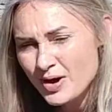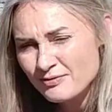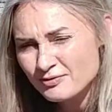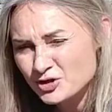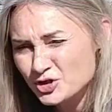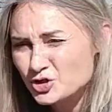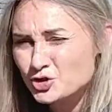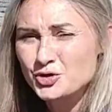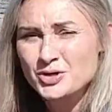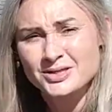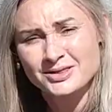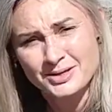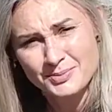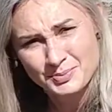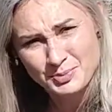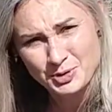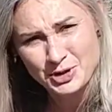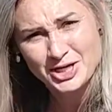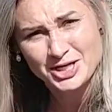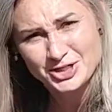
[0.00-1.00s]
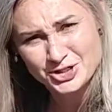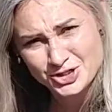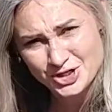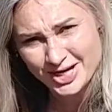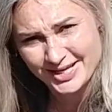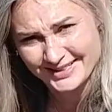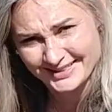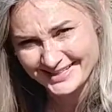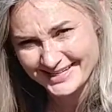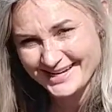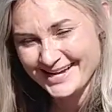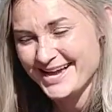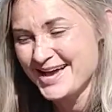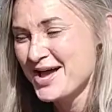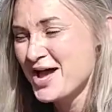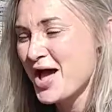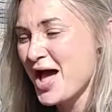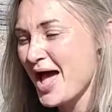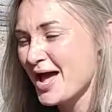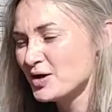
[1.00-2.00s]
to treat them pretty gently.
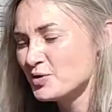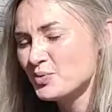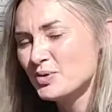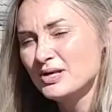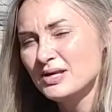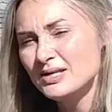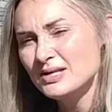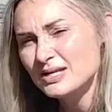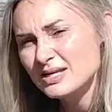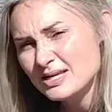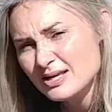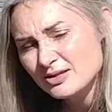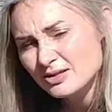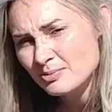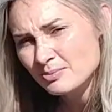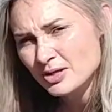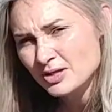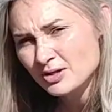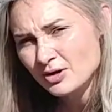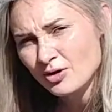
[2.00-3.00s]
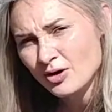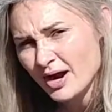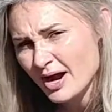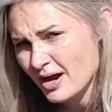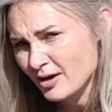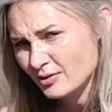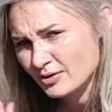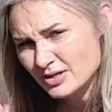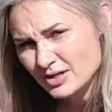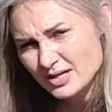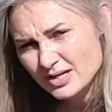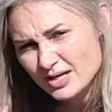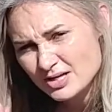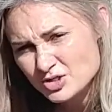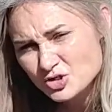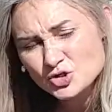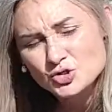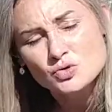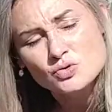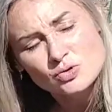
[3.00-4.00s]
And we need to get them in the ground as
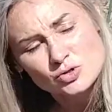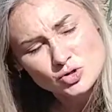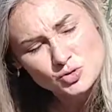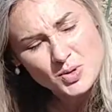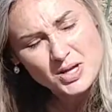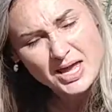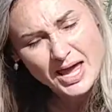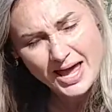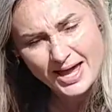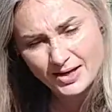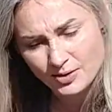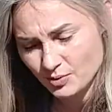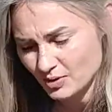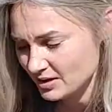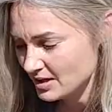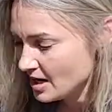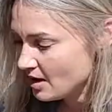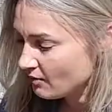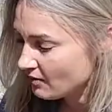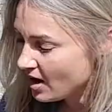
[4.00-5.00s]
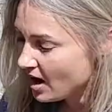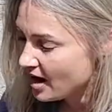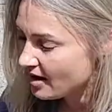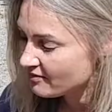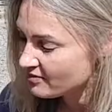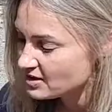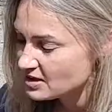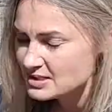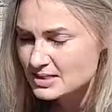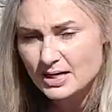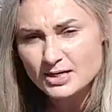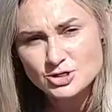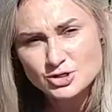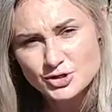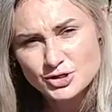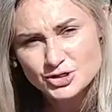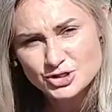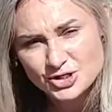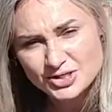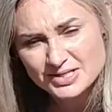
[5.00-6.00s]
soon as we can when they arrive. These actually
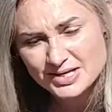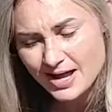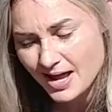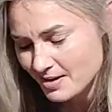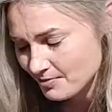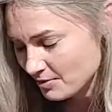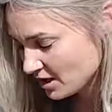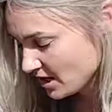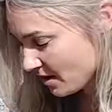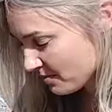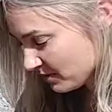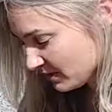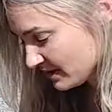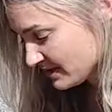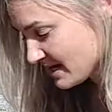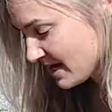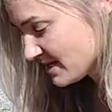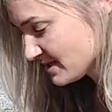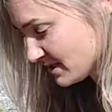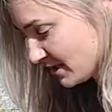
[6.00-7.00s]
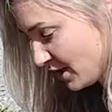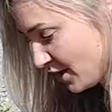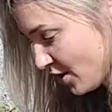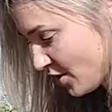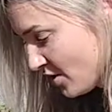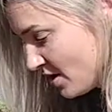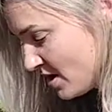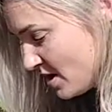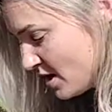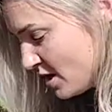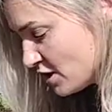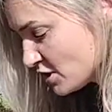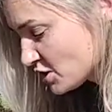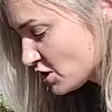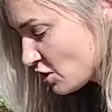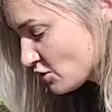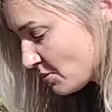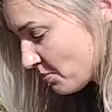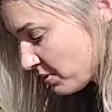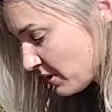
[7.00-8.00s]
just came a couple of days ago. So
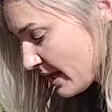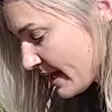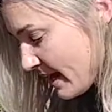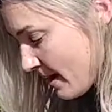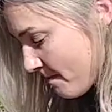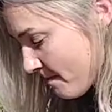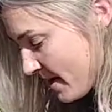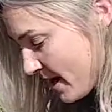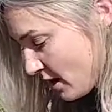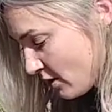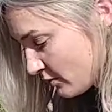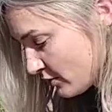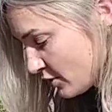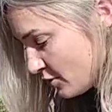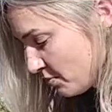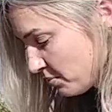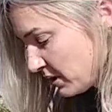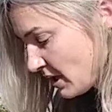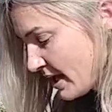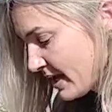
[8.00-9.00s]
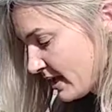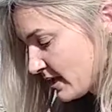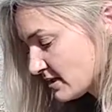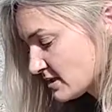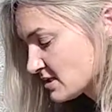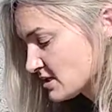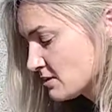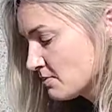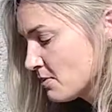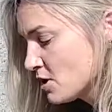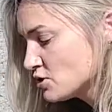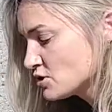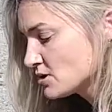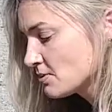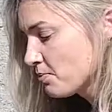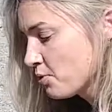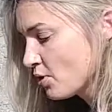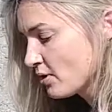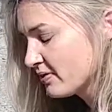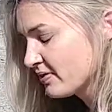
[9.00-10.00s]
to plant bare root plants, the most
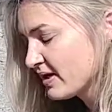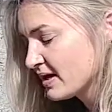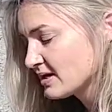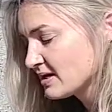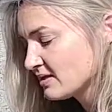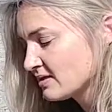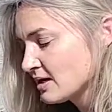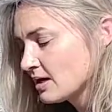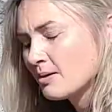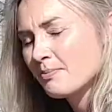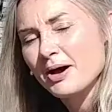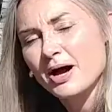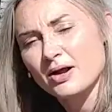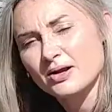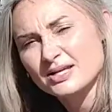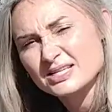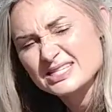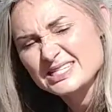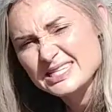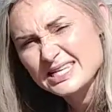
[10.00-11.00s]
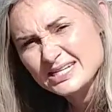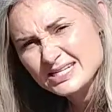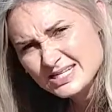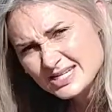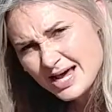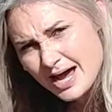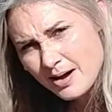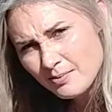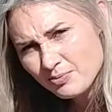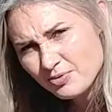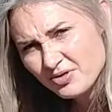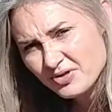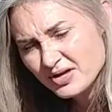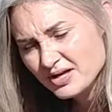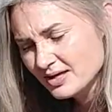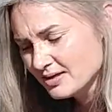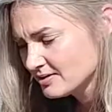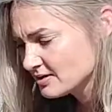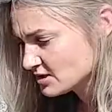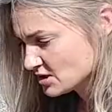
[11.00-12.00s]
important thing to think about is the depth
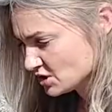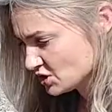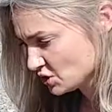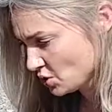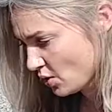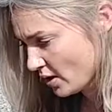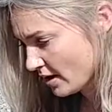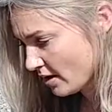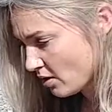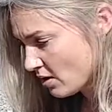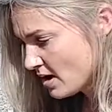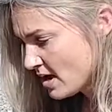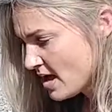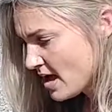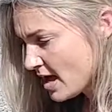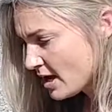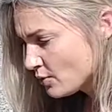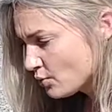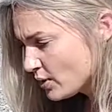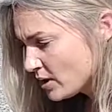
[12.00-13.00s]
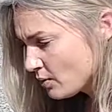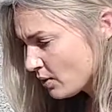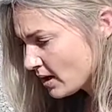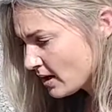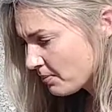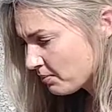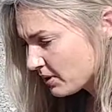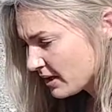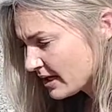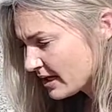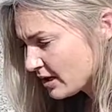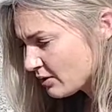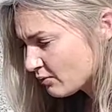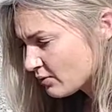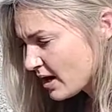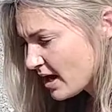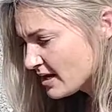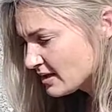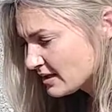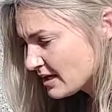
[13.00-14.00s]
in the soil. And we want to plant it
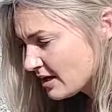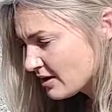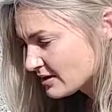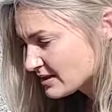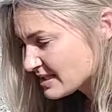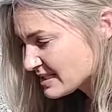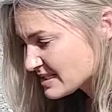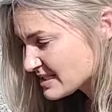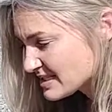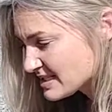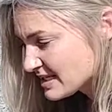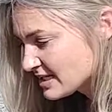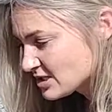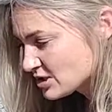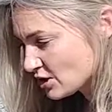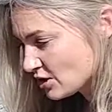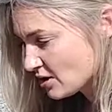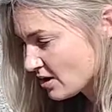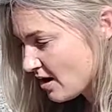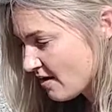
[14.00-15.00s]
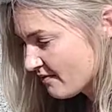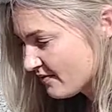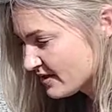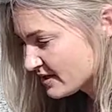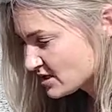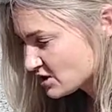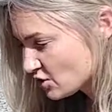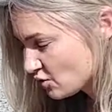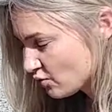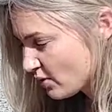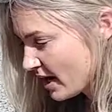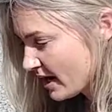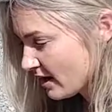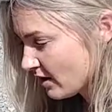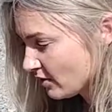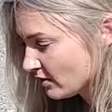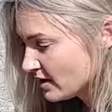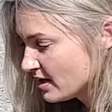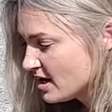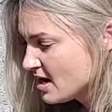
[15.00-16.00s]
right there at the center of this
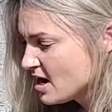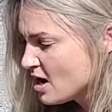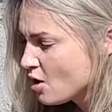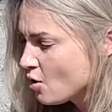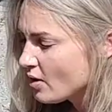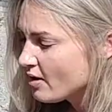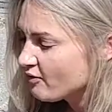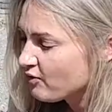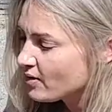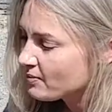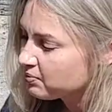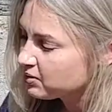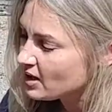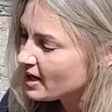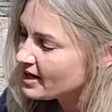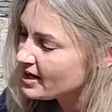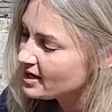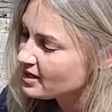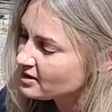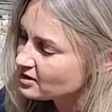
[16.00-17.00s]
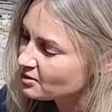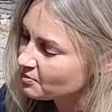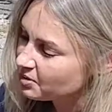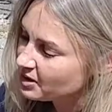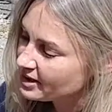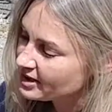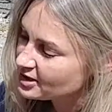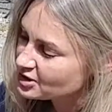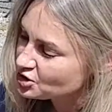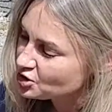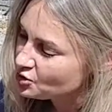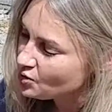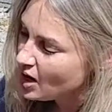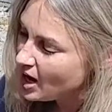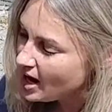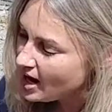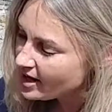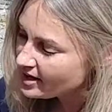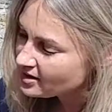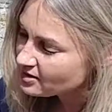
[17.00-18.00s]
crown. But if we plant the plant too
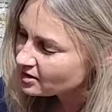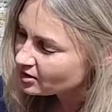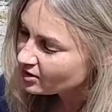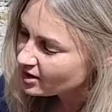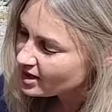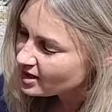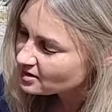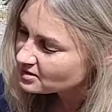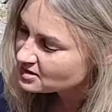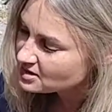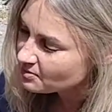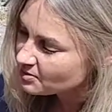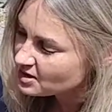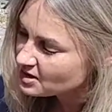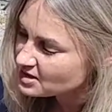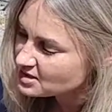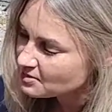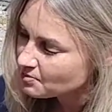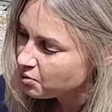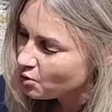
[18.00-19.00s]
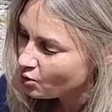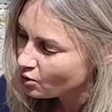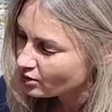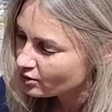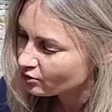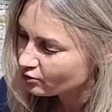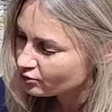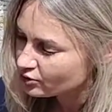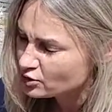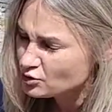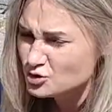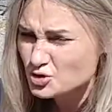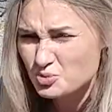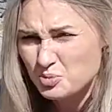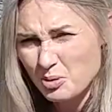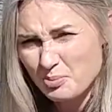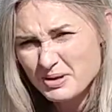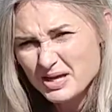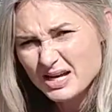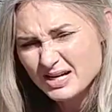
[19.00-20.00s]
high in the ground, some of these important roots will
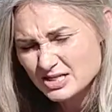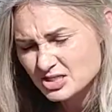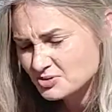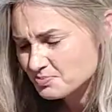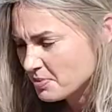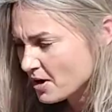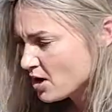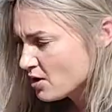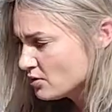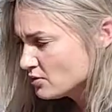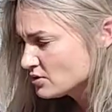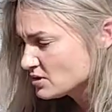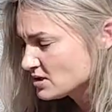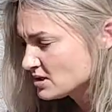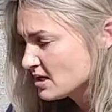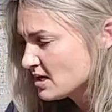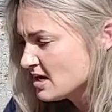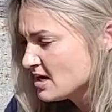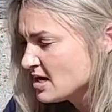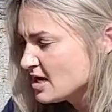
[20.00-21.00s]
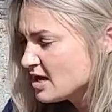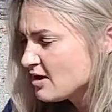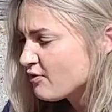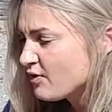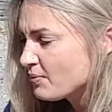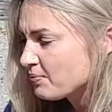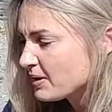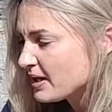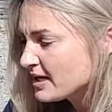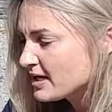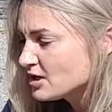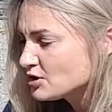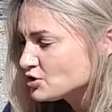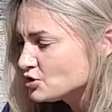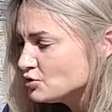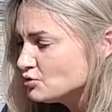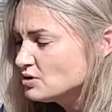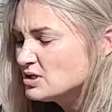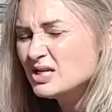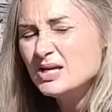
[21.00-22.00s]
be exposed. If we plant it too
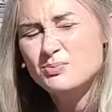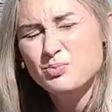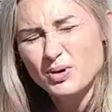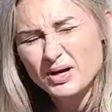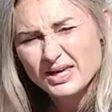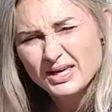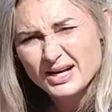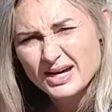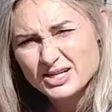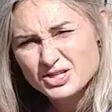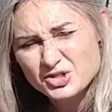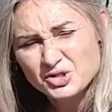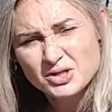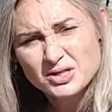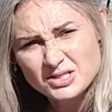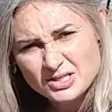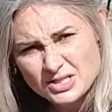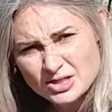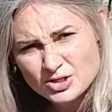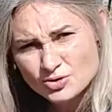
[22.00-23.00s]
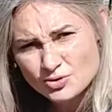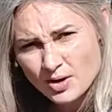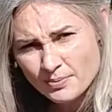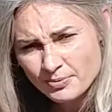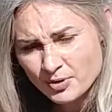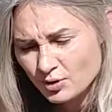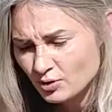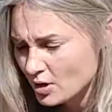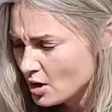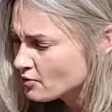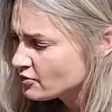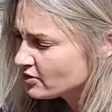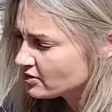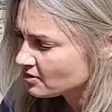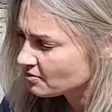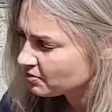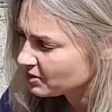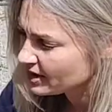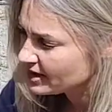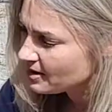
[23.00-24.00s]
deep, we can actually disrupt the growth of the
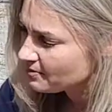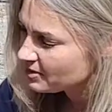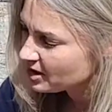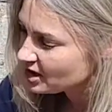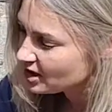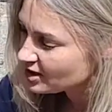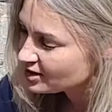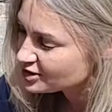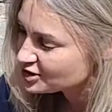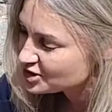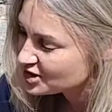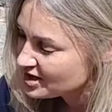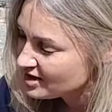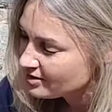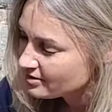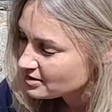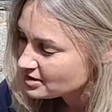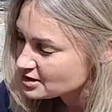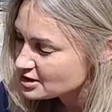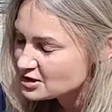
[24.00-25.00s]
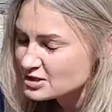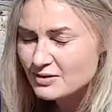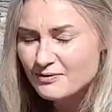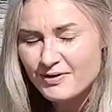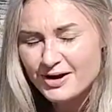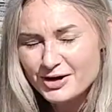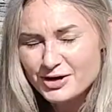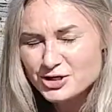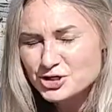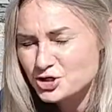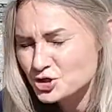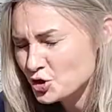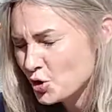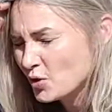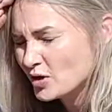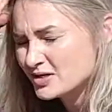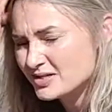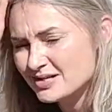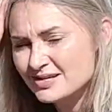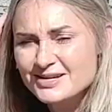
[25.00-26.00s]
plant because this is the very
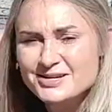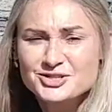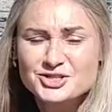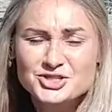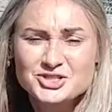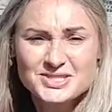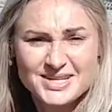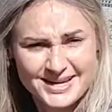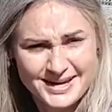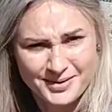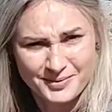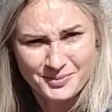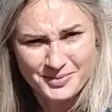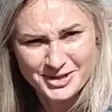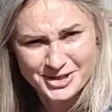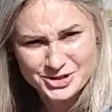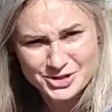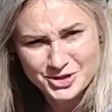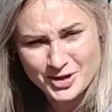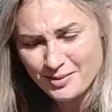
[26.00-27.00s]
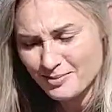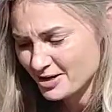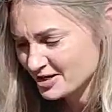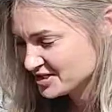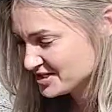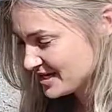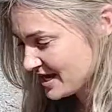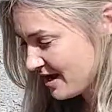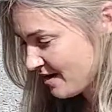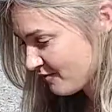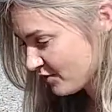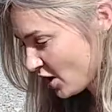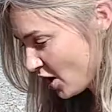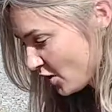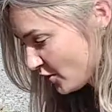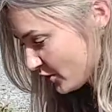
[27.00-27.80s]
short stem that strawberries have called a